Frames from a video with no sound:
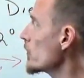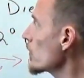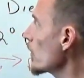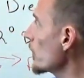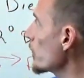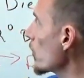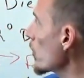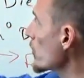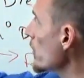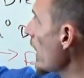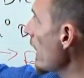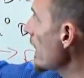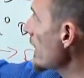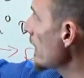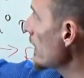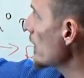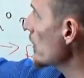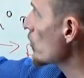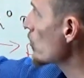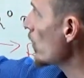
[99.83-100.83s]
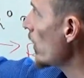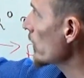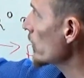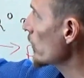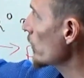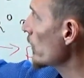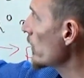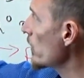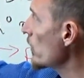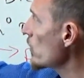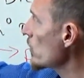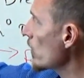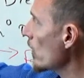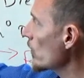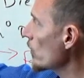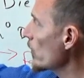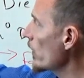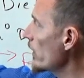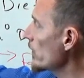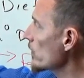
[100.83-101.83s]
So if we're taking a drug to reduce
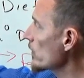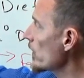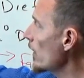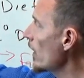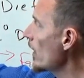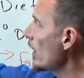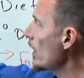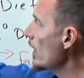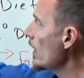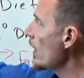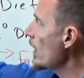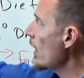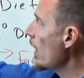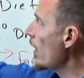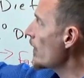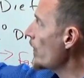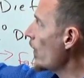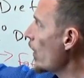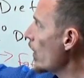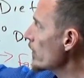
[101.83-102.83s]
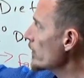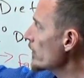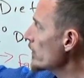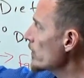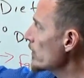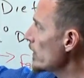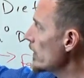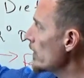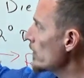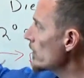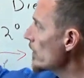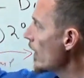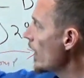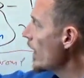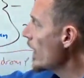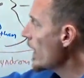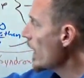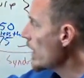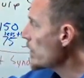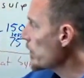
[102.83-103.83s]
our risk of heart disease,
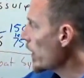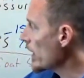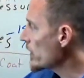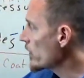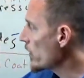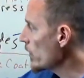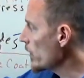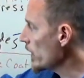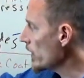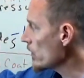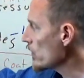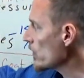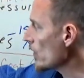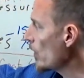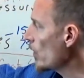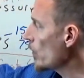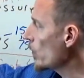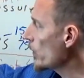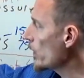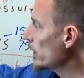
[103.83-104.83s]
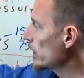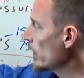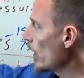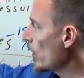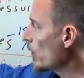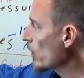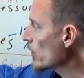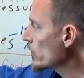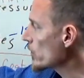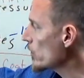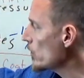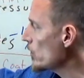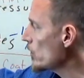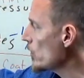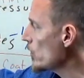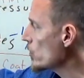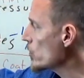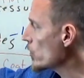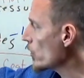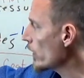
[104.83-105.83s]
and by doing so, we lower two
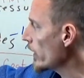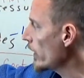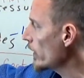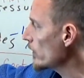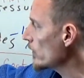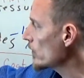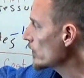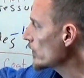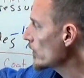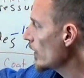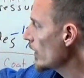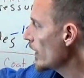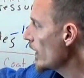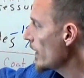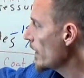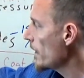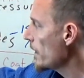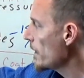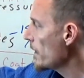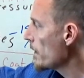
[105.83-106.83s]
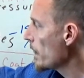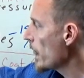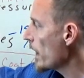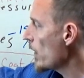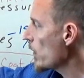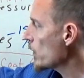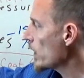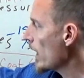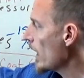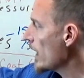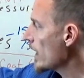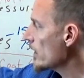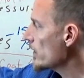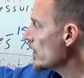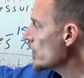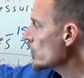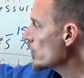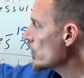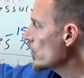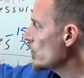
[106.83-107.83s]
nutrients, okay, and
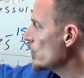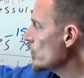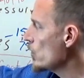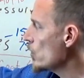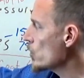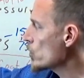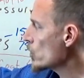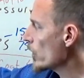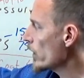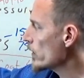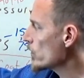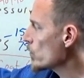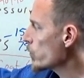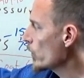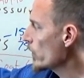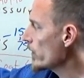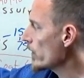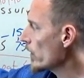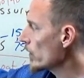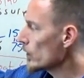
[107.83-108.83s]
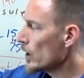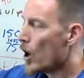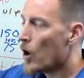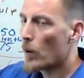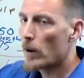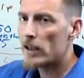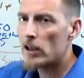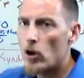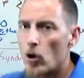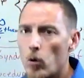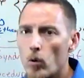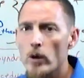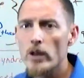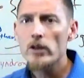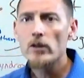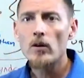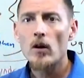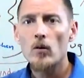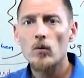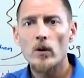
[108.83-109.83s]
these two nutrients, when they're low,
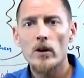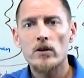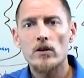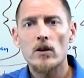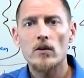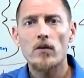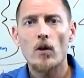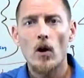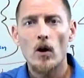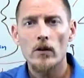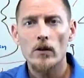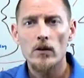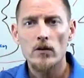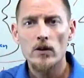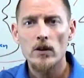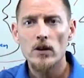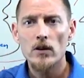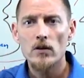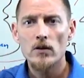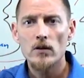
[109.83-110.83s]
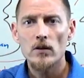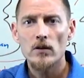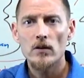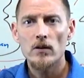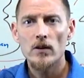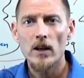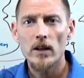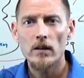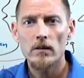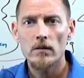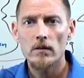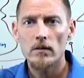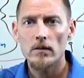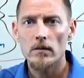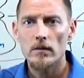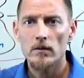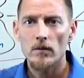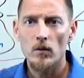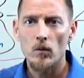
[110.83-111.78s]
increase our risk of heart disease, then